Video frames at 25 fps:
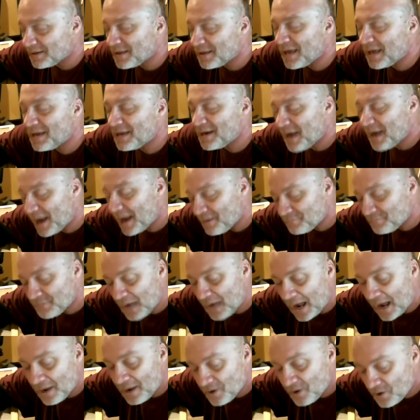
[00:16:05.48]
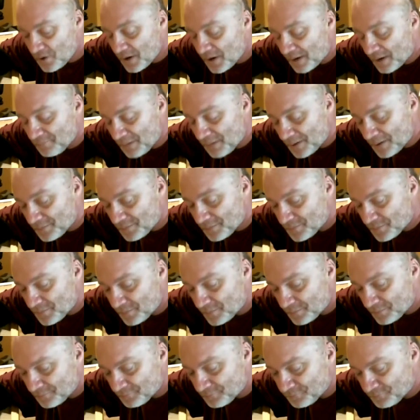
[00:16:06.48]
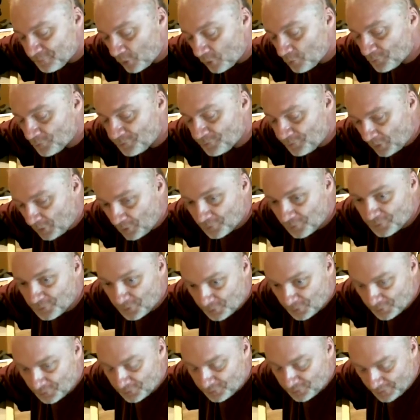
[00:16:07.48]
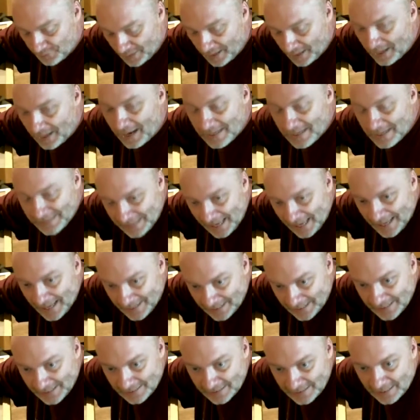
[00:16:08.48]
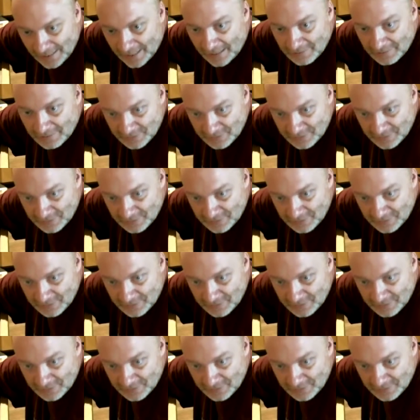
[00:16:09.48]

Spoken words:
and I'm not don't fault her for that. I get it. I